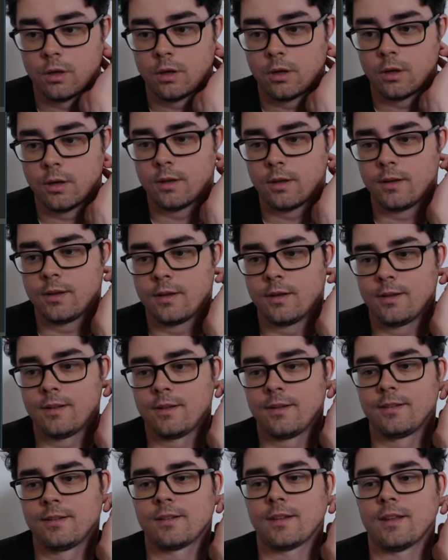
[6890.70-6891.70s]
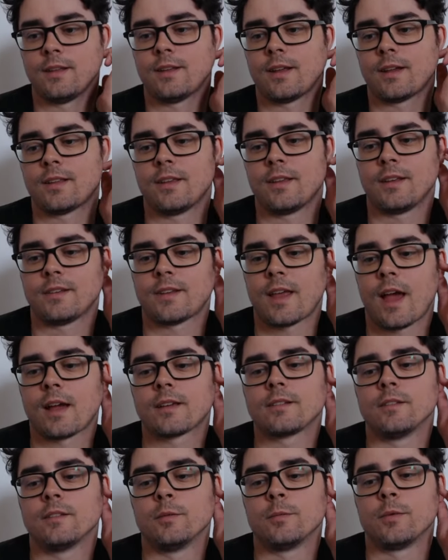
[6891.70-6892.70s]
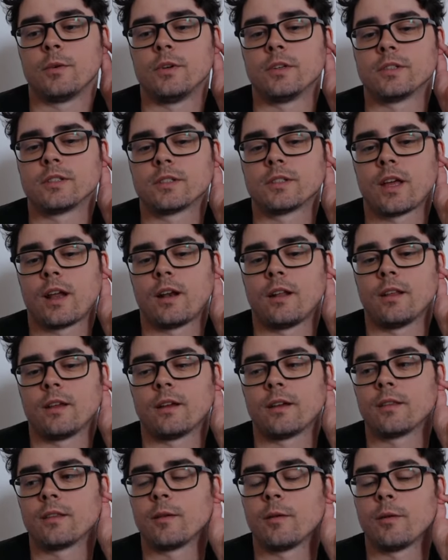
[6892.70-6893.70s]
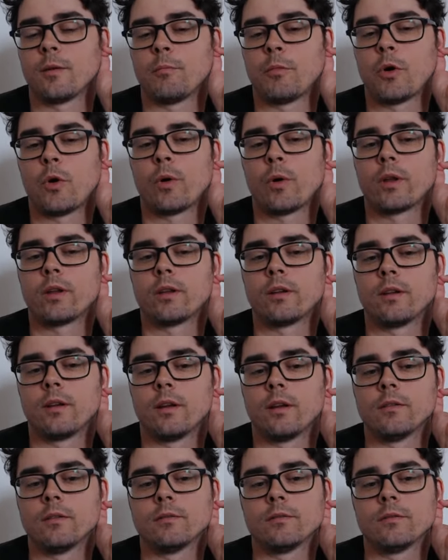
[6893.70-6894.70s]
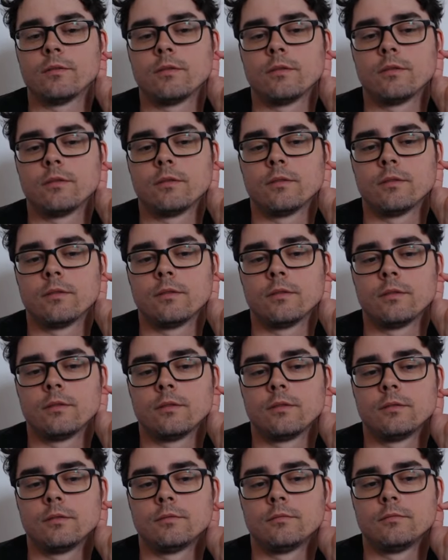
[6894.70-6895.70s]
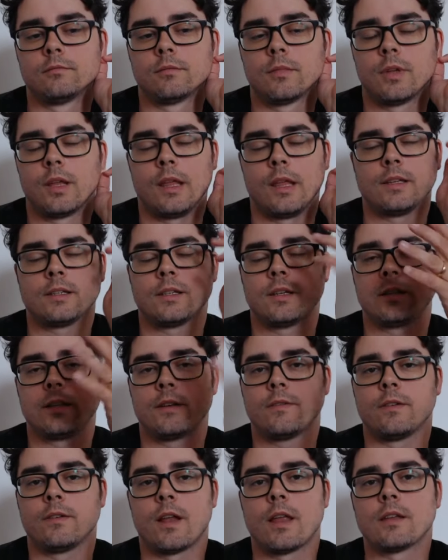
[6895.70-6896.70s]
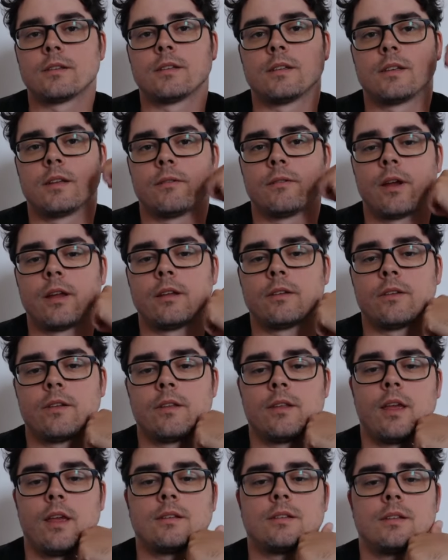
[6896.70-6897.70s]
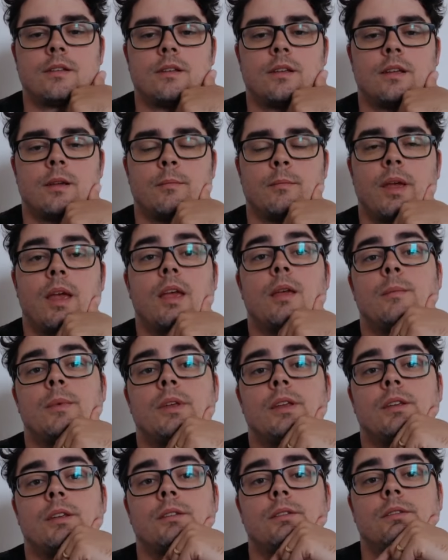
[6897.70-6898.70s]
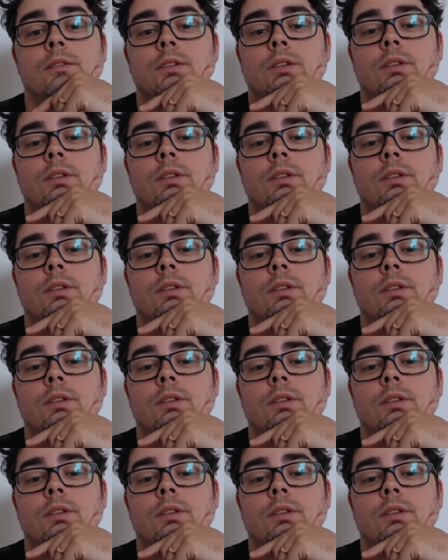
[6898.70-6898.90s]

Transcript: It's not exactly a tax loophole. It's kind of like the point of, it's a different entity, right? So the entity can pay me,